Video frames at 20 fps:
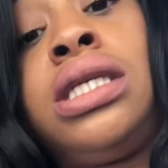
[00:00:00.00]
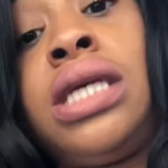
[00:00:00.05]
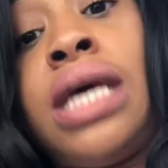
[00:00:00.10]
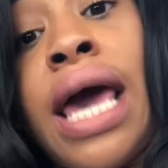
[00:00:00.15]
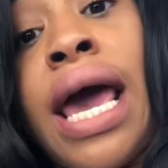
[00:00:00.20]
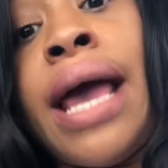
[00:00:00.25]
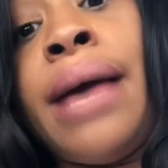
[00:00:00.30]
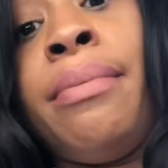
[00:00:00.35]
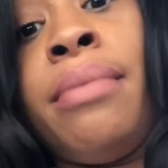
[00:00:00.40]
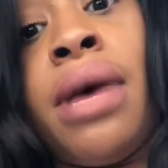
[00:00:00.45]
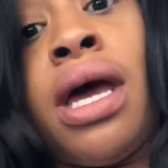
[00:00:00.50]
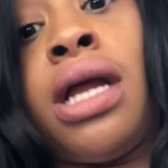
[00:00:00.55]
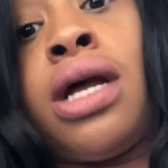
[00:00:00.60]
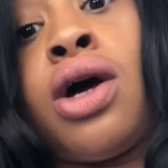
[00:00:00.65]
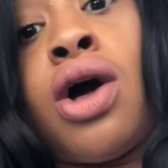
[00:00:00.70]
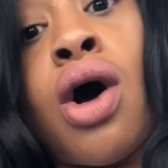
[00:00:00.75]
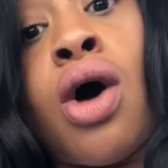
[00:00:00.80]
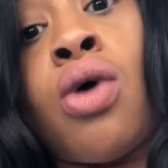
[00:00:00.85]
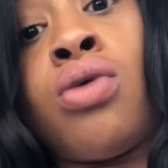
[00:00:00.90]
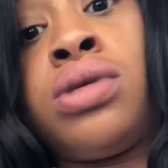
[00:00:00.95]
gay men
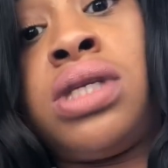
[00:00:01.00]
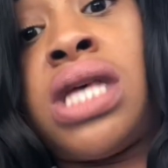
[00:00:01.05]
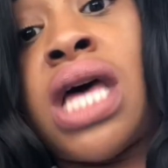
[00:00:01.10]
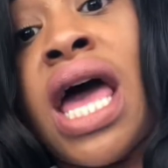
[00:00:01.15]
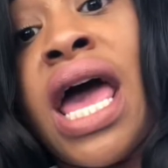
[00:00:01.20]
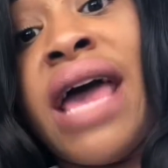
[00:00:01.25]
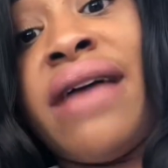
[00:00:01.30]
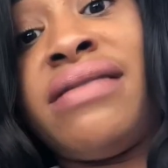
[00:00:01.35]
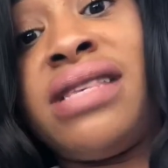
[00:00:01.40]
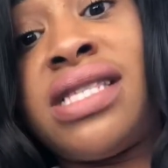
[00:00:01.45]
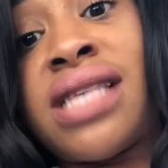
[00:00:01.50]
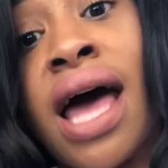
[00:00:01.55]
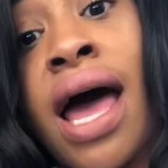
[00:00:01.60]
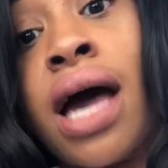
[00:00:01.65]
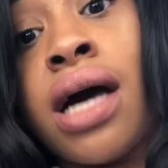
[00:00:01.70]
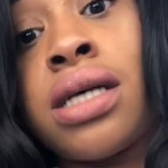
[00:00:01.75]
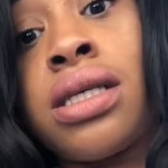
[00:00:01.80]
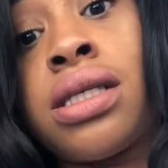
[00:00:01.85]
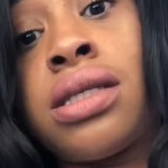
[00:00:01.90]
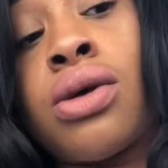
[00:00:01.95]
go to have
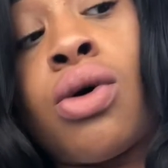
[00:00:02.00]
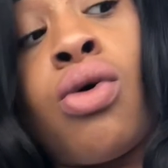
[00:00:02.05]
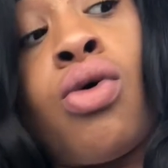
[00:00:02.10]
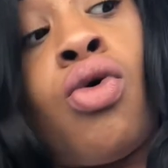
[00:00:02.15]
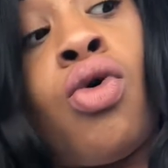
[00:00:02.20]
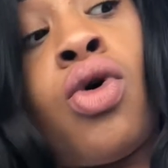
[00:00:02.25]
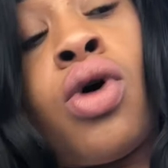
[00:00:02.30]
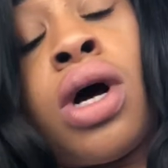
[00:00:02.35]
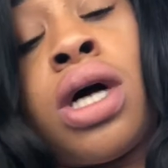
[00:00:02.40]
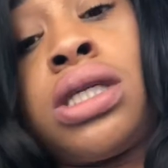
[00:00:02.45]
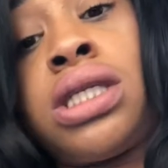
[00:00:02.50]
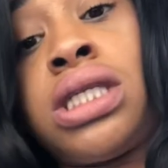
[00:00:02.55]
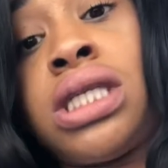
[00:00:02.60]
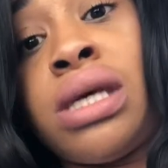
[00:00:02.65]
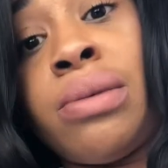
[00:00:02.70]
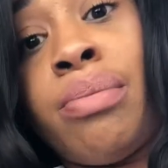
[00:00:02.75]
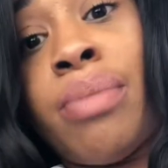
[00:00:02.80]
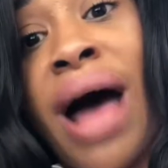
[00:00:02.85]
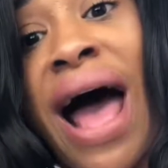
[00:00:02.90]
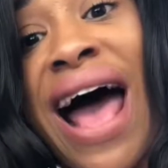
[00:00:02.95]
sex or
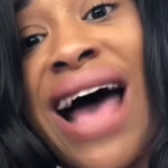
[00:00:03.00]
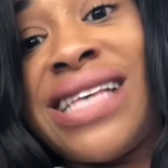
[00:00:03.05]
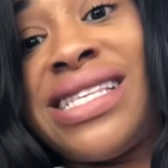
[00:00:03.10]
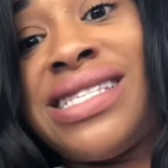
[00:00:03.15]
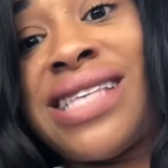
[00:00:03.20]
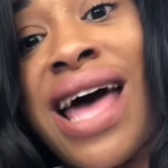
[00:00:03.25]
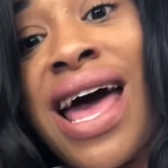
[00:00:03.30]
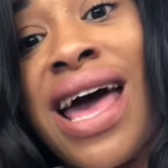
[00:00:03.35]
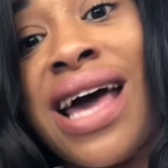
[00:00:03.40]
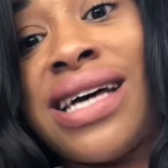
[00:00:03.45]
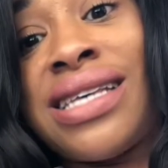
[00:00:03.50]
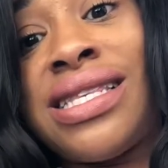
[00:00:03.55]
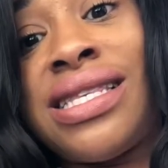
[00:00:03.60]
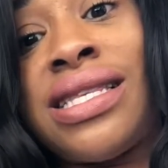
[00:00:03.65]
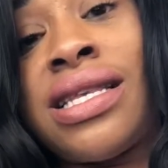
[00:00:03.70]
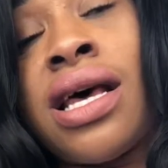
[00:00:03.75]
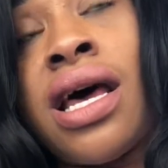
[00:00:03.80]
to buy sex.